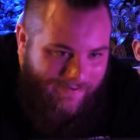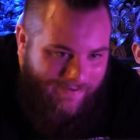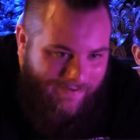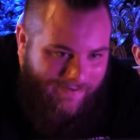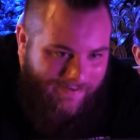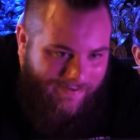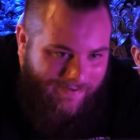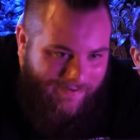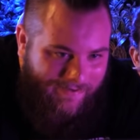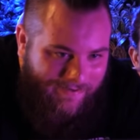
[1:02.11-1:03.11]

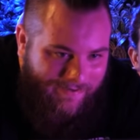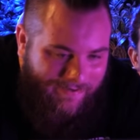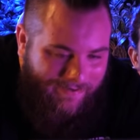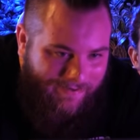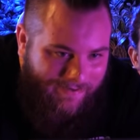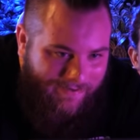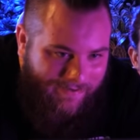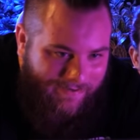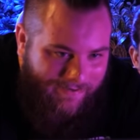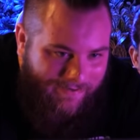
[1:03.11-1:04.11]

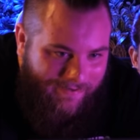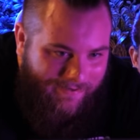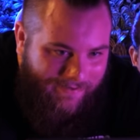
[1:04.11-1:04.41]
No words are spoken by the person on screen.